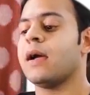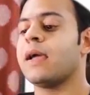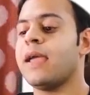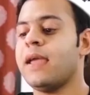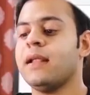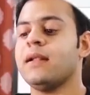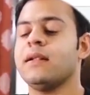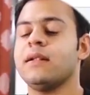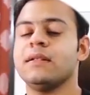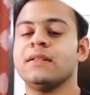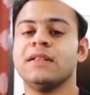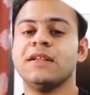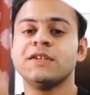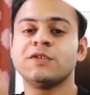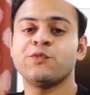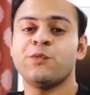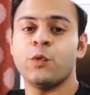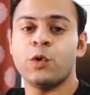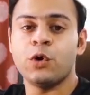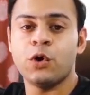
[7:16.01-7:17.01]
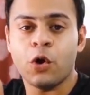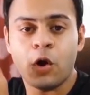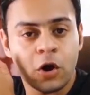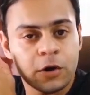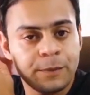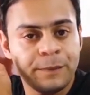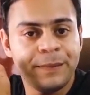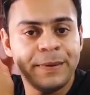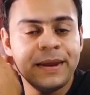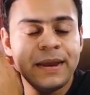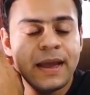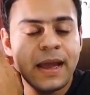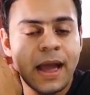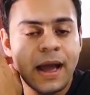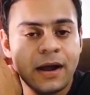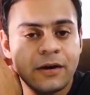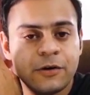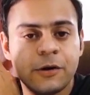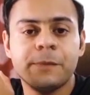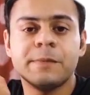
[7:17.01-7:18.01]
Again, this would not be
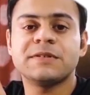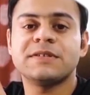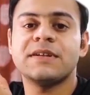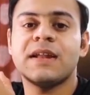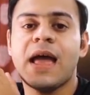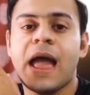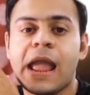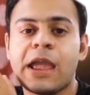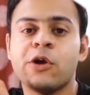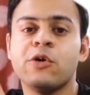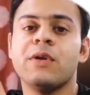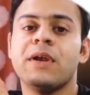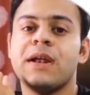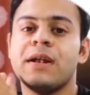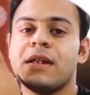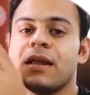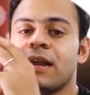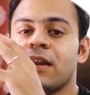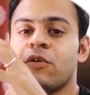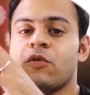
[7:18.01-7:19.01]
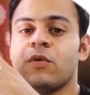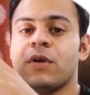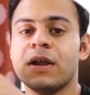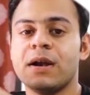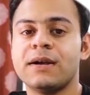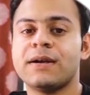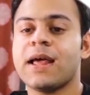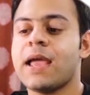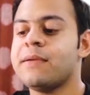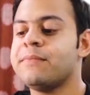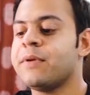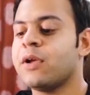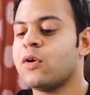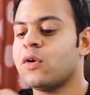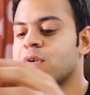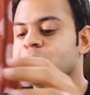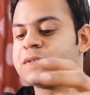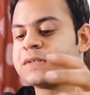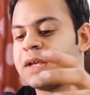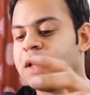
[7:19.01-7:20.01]
100% accurate in real time,
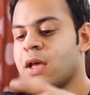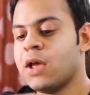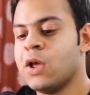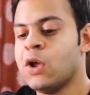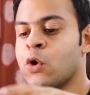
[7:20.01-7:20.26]
because